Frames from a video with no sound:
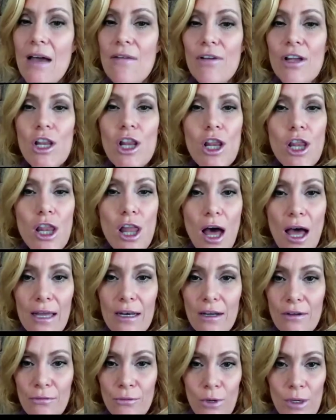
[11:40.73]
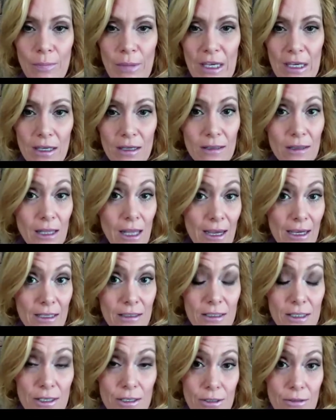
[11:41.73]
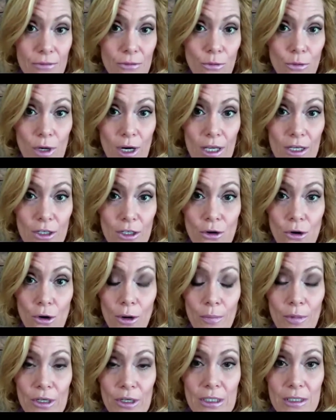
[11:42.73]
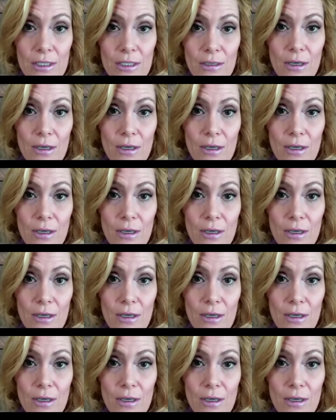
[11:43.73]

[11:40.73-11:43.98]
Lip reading: a lot of repeat clients when I do corporates